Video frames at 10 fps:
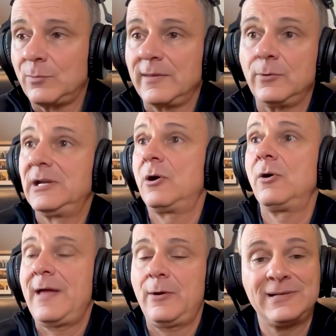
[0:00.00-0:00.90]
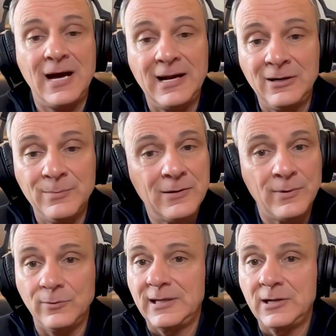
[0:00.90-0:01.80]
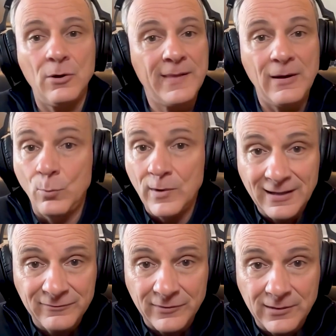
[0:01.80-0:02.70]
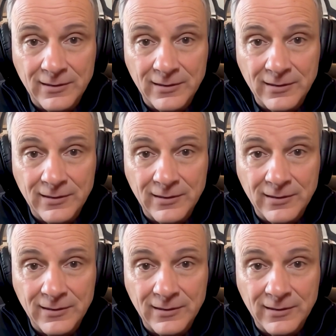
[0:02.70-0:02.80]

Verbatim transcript: whether we call that retirement, whether we call that whatever,